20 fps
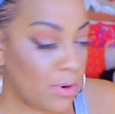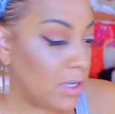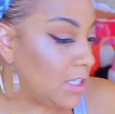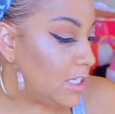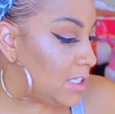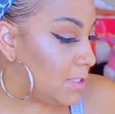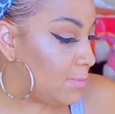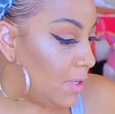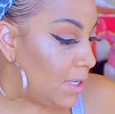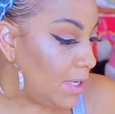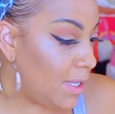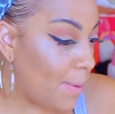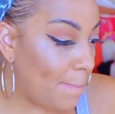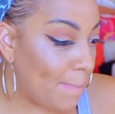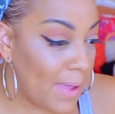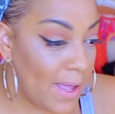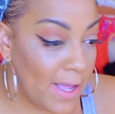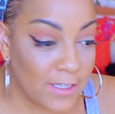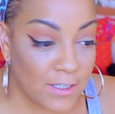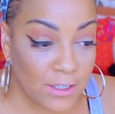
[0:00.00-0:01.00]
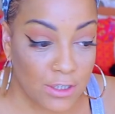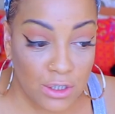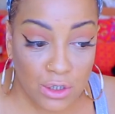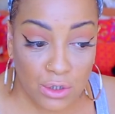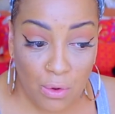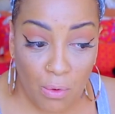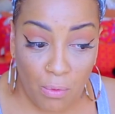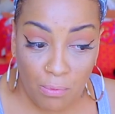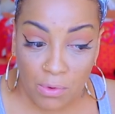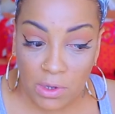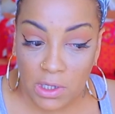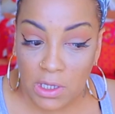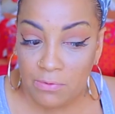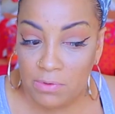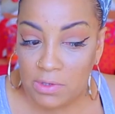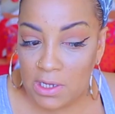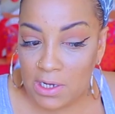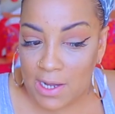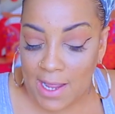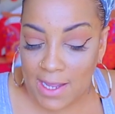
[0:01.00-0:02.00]
part, this medium beige is really,
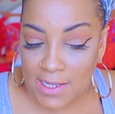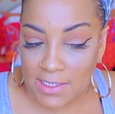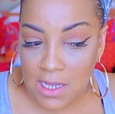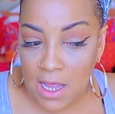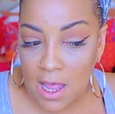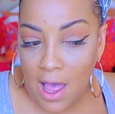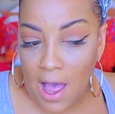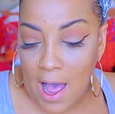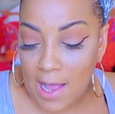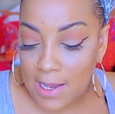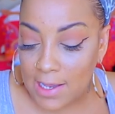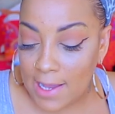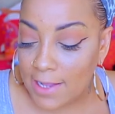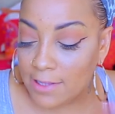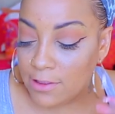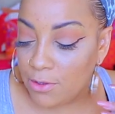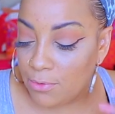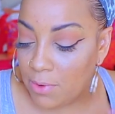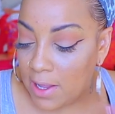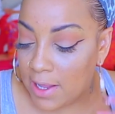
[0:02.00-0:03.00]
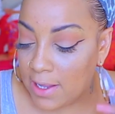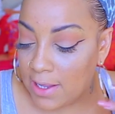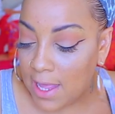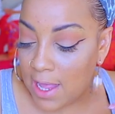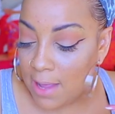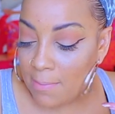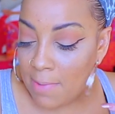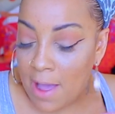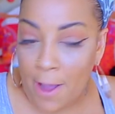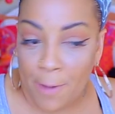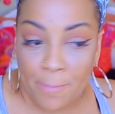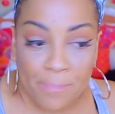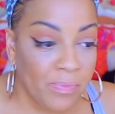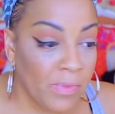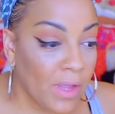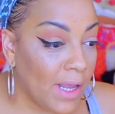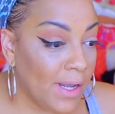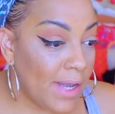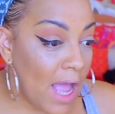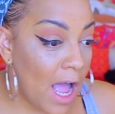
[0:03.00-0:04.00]
really nice. I like the way it came out.
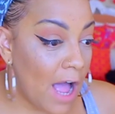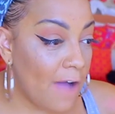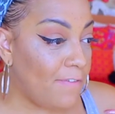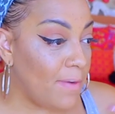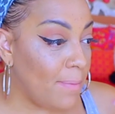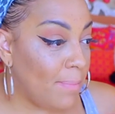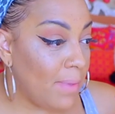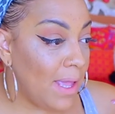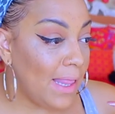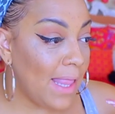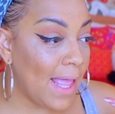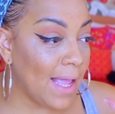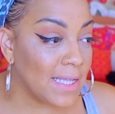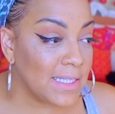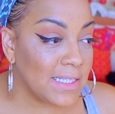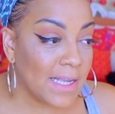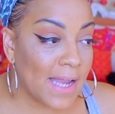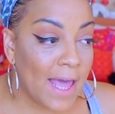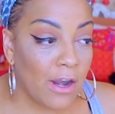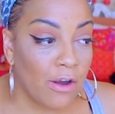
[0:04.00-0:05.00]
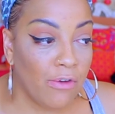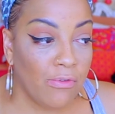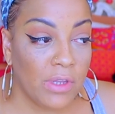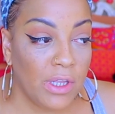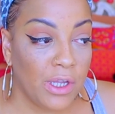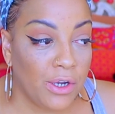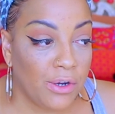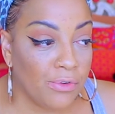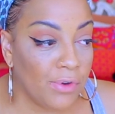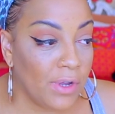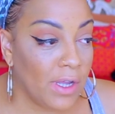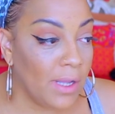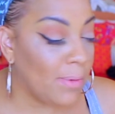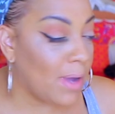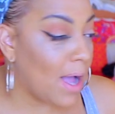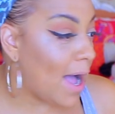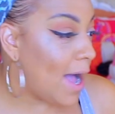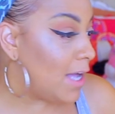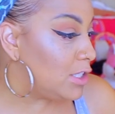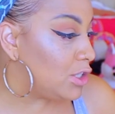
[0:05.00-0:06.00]
Now, for me, like I said, I don't really cream
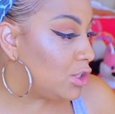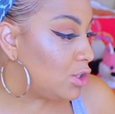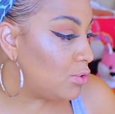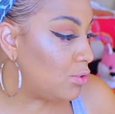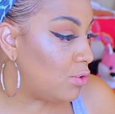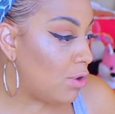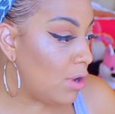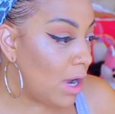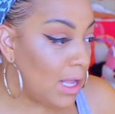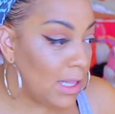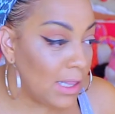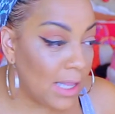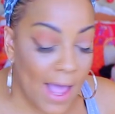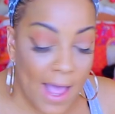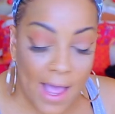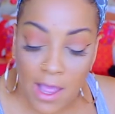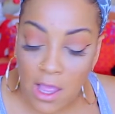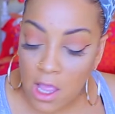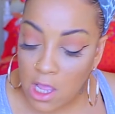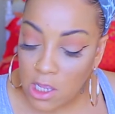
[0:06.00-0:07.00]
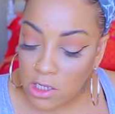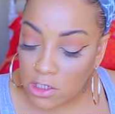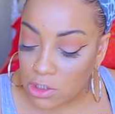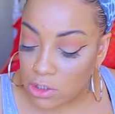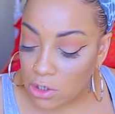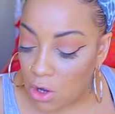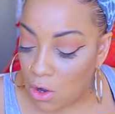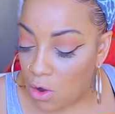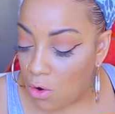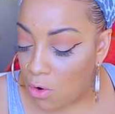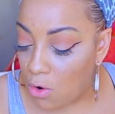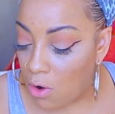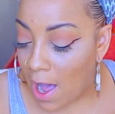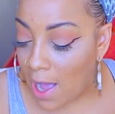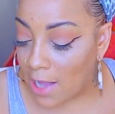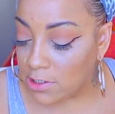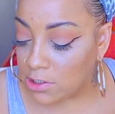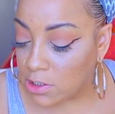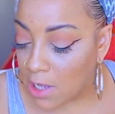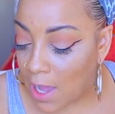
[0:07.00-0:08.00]
contour a lot. So
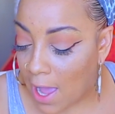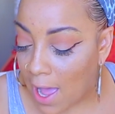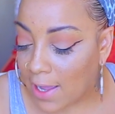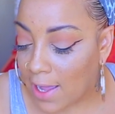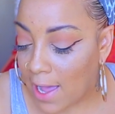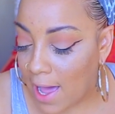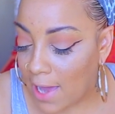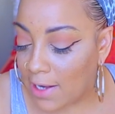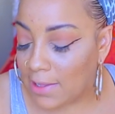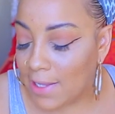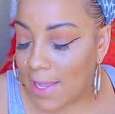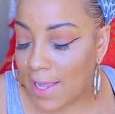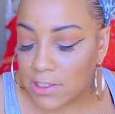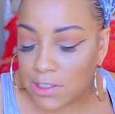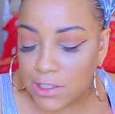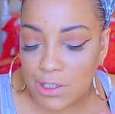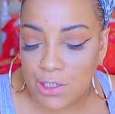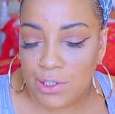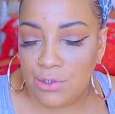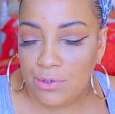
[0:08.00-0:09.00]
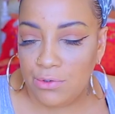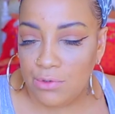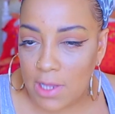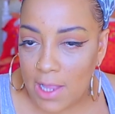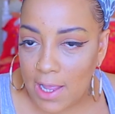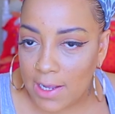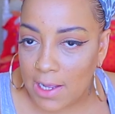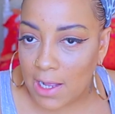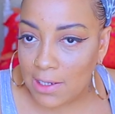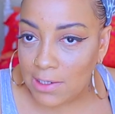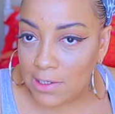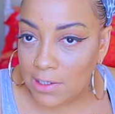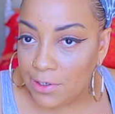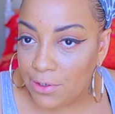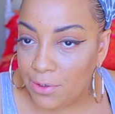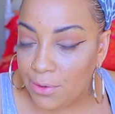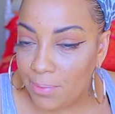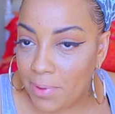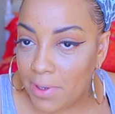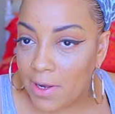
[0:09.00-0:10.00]
I kind of like to do like a
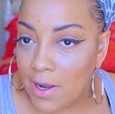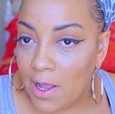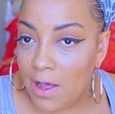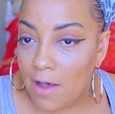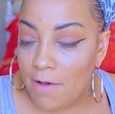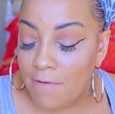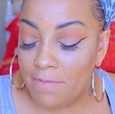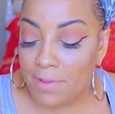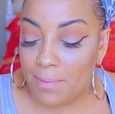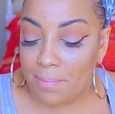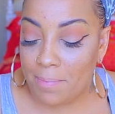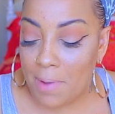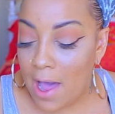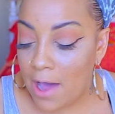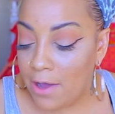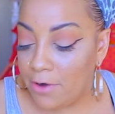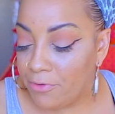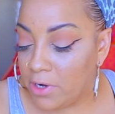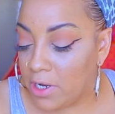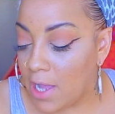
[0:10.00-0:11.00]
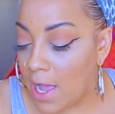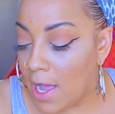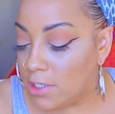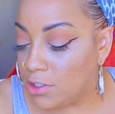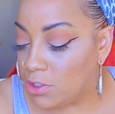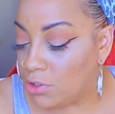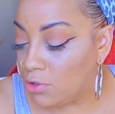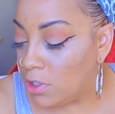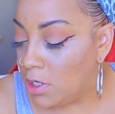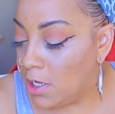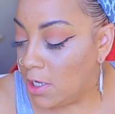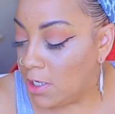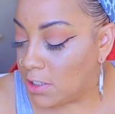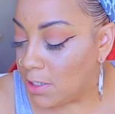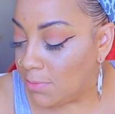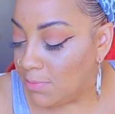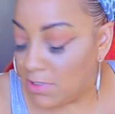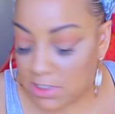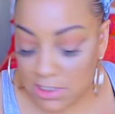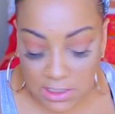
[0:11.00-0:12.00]
little bit of the powdery contour.
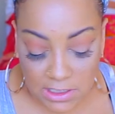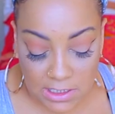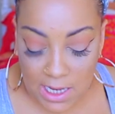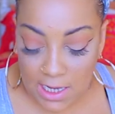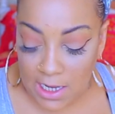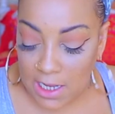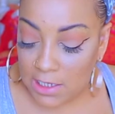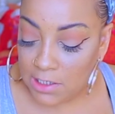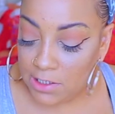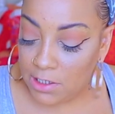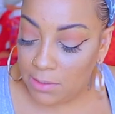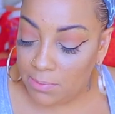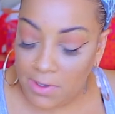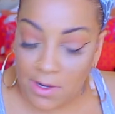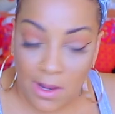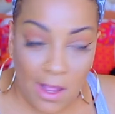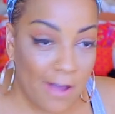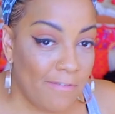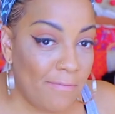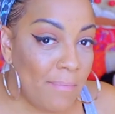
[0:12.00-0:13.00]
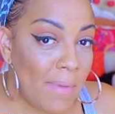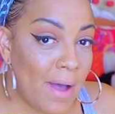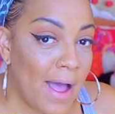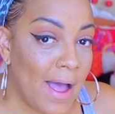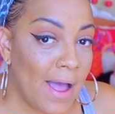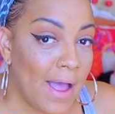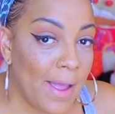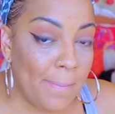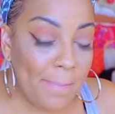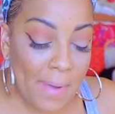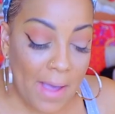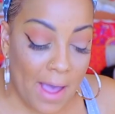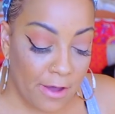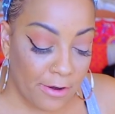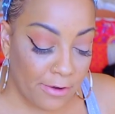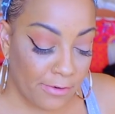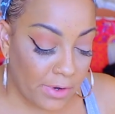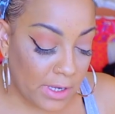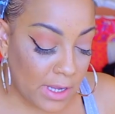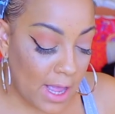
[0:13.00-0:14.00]
So I'm going to just take a little bit of my
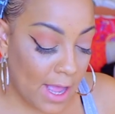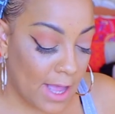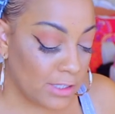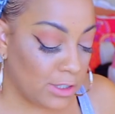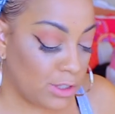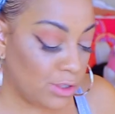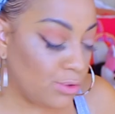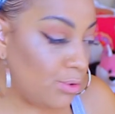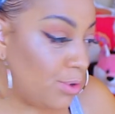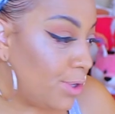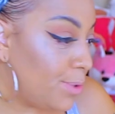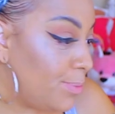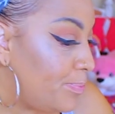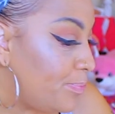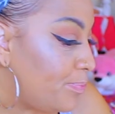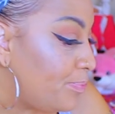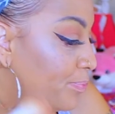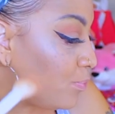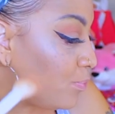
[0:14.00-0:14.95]
powdery contour.